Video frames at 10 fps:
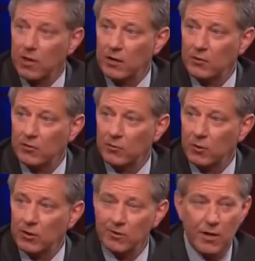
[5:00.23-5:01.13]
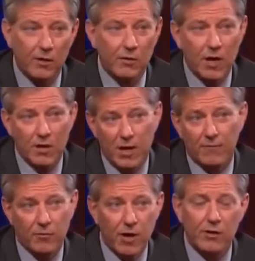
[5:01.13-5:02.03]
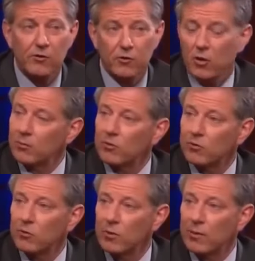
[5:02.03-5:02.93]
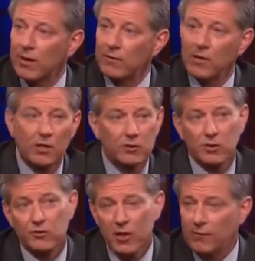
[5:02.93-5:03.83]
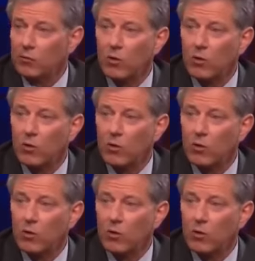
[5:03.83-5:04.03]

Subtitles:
down. This is the way it's got to go down. I've tried to charm this woman. She's never